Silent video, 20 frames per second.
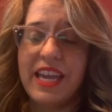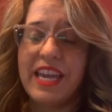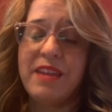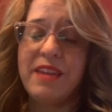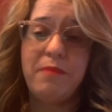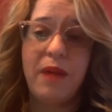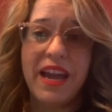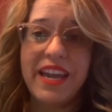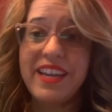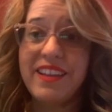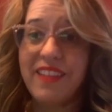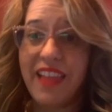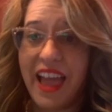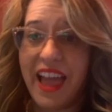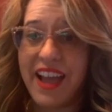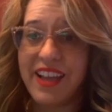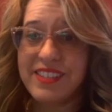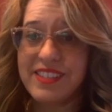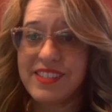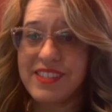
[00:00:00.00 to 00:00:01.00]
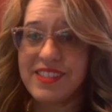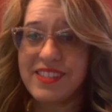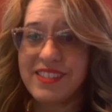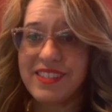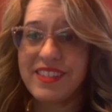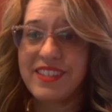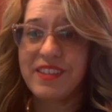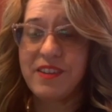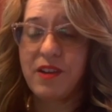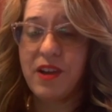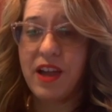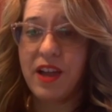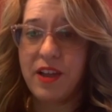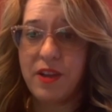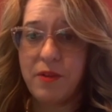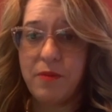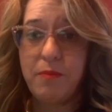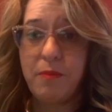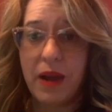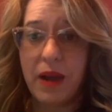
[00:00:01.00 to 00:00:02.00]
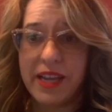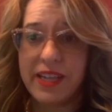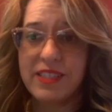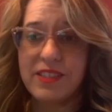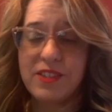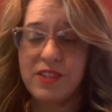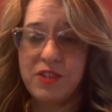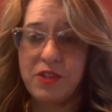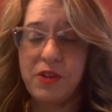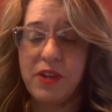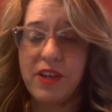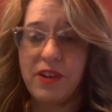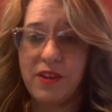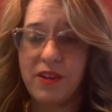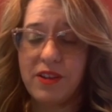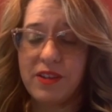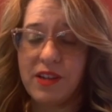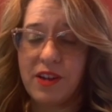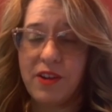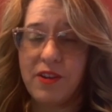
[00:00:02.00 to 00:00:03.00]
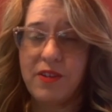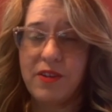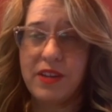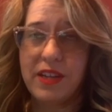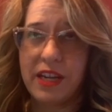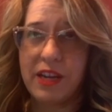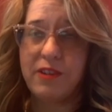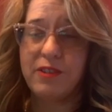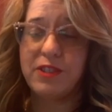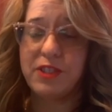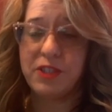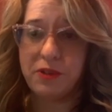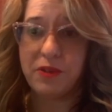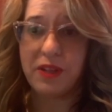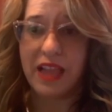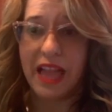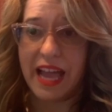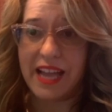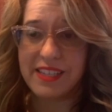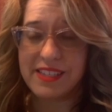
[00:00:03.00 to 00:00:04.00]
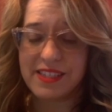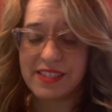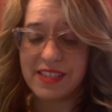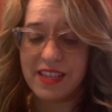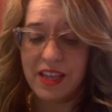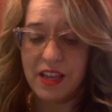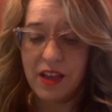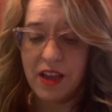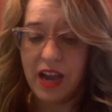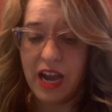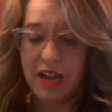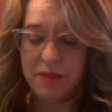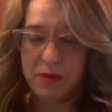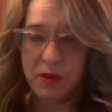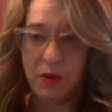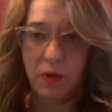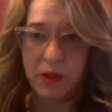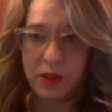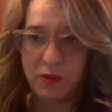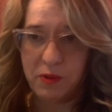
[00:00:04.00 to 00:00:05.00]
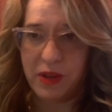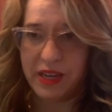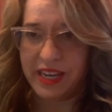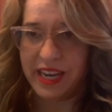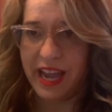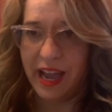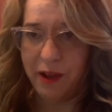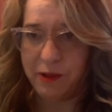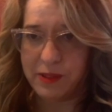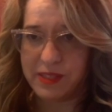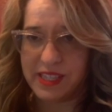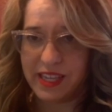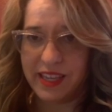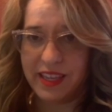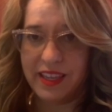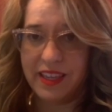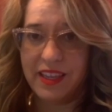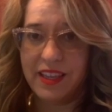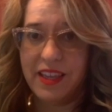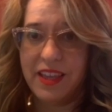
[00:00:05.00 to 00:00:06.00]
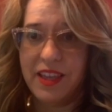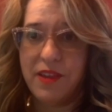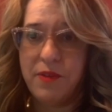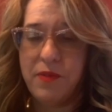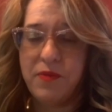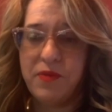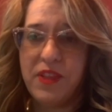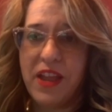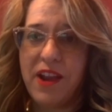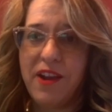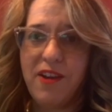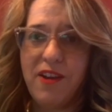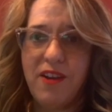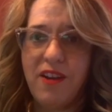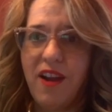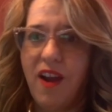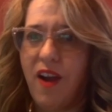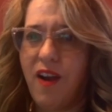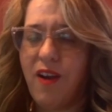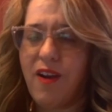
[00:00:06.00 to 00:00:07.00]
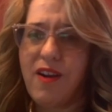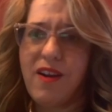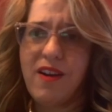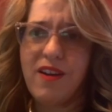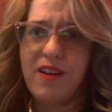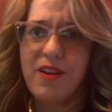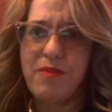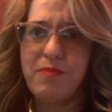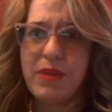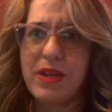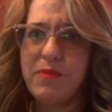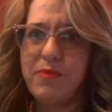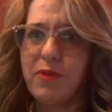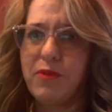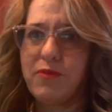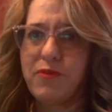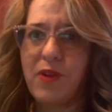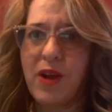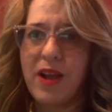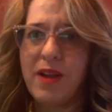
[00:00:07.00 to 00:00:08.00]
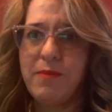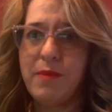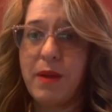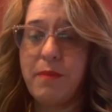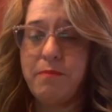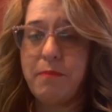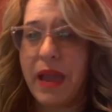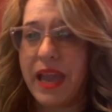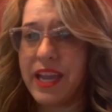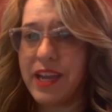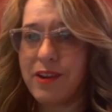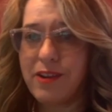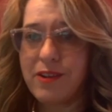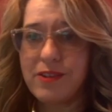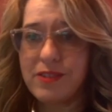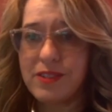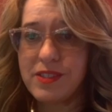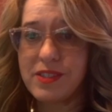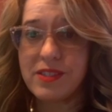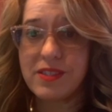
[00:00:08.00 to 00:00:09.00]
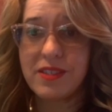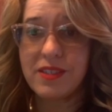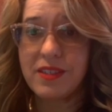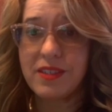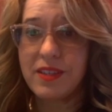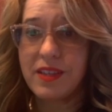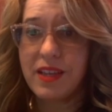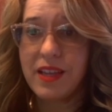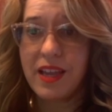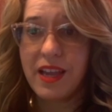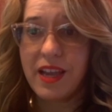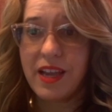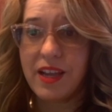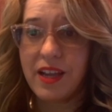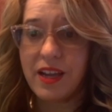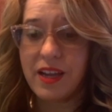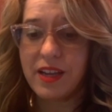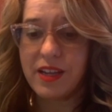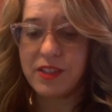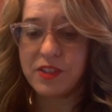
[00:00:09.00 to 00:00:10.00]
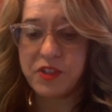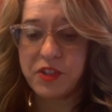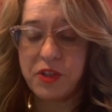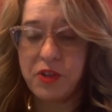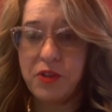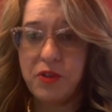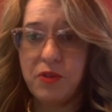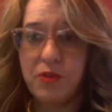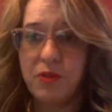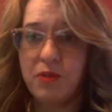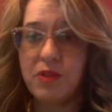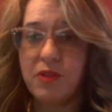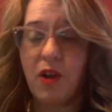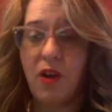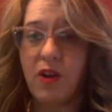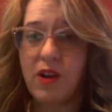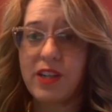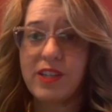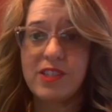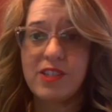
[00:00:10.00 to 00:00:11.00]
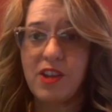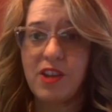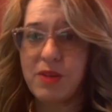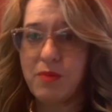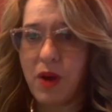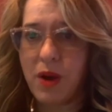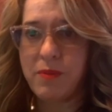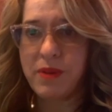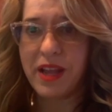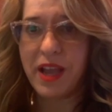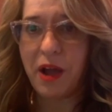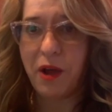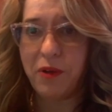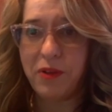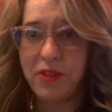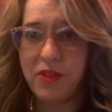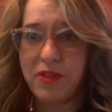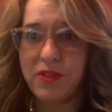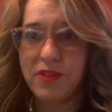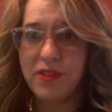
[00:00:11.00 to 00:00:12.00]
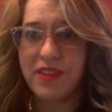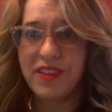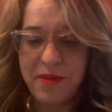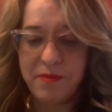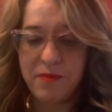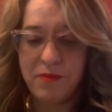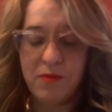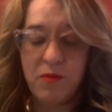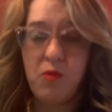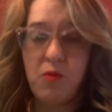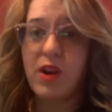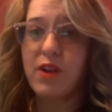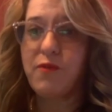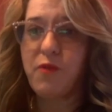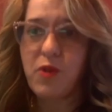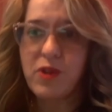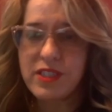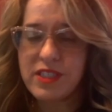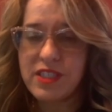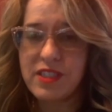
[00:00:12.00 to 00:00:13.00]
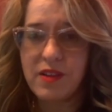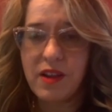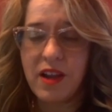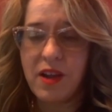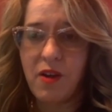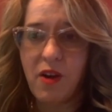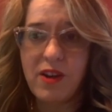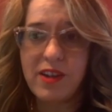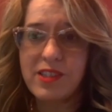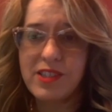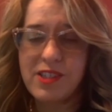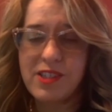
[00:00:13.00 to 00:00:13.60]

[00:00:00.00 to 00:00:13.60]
my class, uh, my two year or year two class, I'm the only one in housing. There are people from mayors uh, to the Arkansas Department of Health, Workforce, uh, Arkansas